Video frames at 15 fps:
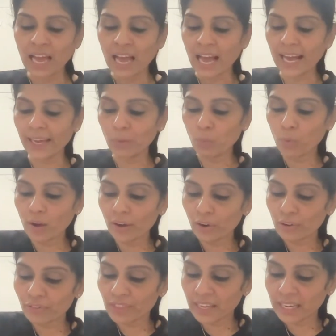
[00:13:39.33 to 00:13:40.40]
And one
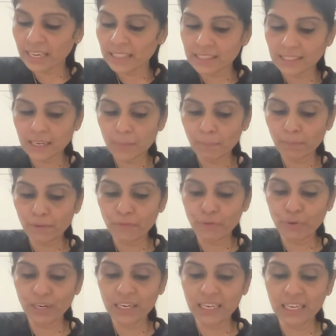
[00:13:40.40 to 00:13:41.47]
of the example
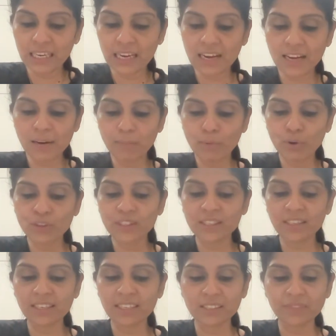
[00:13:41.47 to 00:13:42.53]
for
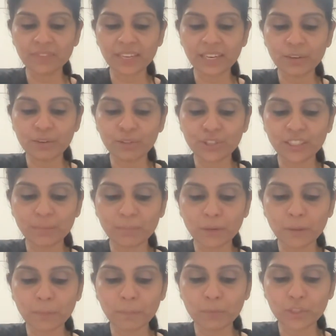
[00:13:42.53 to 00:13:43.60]
decarboxylase, very good
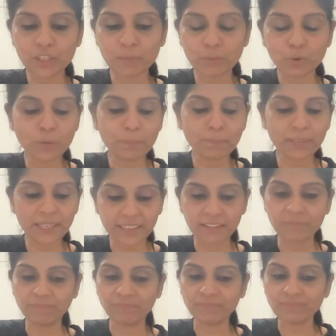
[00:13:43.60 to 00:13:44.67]
Shanmugapriyan.
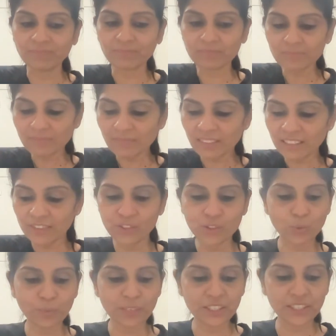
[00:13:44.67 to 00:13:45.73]
So
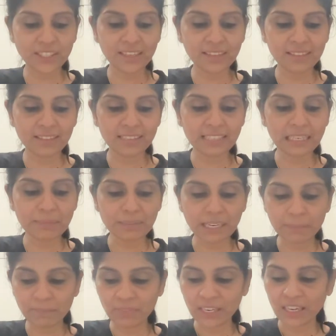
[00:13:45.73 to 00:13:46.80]
we share the same
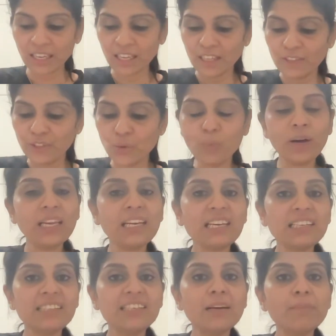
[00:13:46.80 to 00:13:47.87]
name. So one
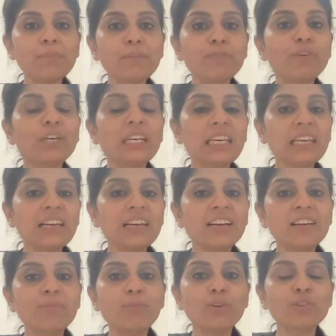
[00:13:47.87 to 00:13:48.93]
example for
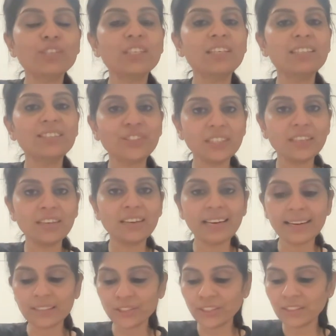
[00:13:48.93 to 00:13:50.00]
decarboxylation
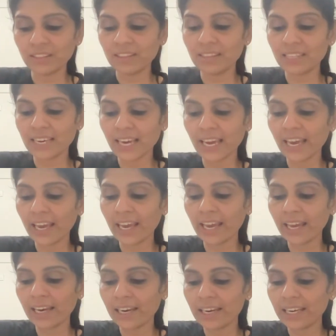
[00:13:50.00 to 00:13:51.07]
reaction is
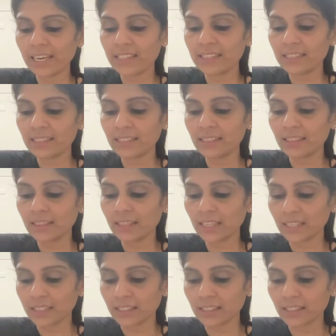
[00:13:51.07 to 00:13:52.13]
ALA
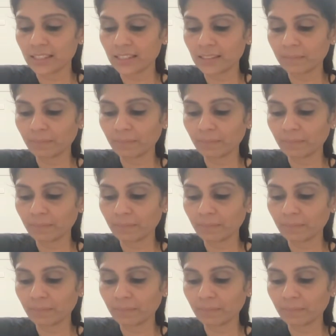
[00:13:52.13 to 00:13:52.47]
synthase.